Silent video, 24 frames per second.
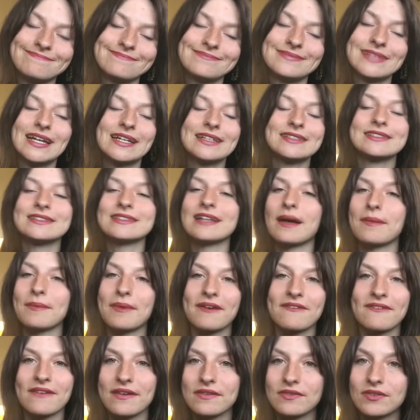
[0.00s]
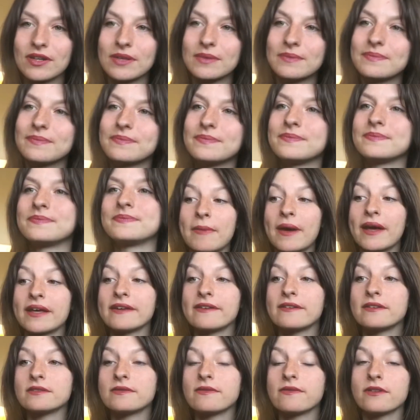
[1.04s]
it's not my favorite.
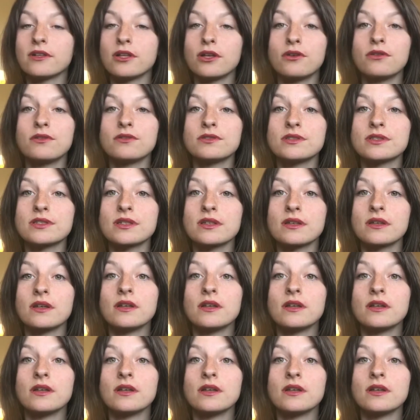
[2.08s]
My clothes